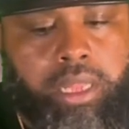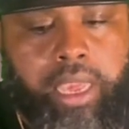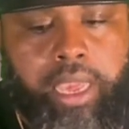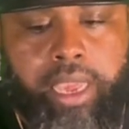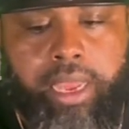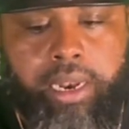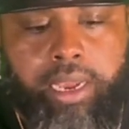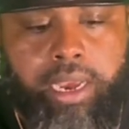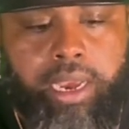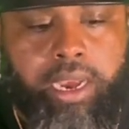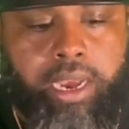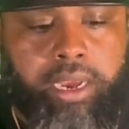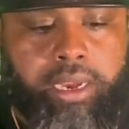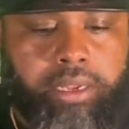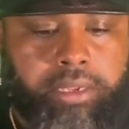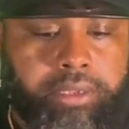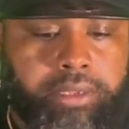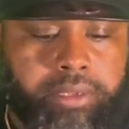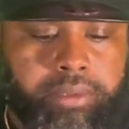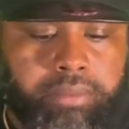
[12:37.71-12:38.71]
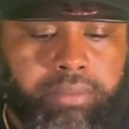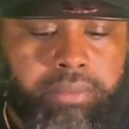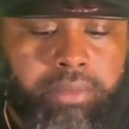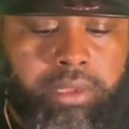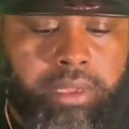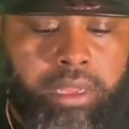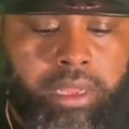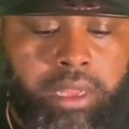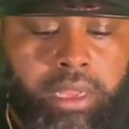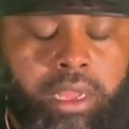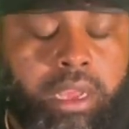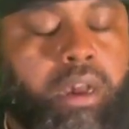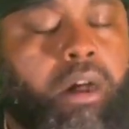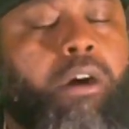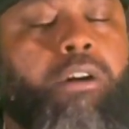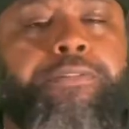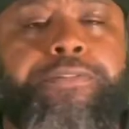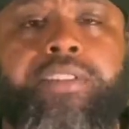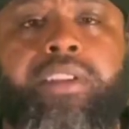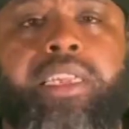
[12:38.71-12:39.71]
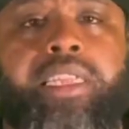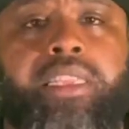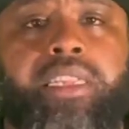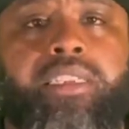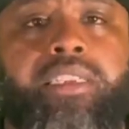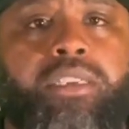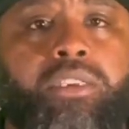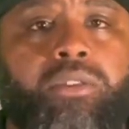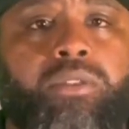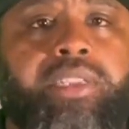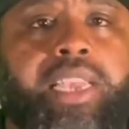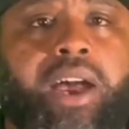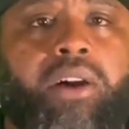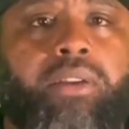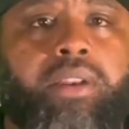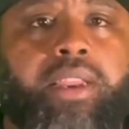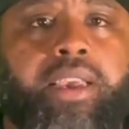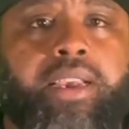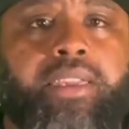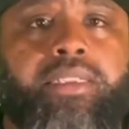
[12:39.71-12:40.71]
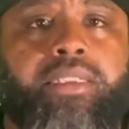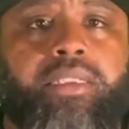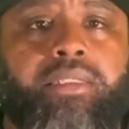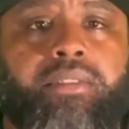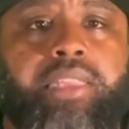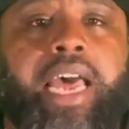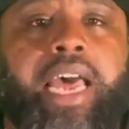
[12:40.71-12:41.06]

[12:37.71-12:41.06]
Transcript: And hopefully these news outlets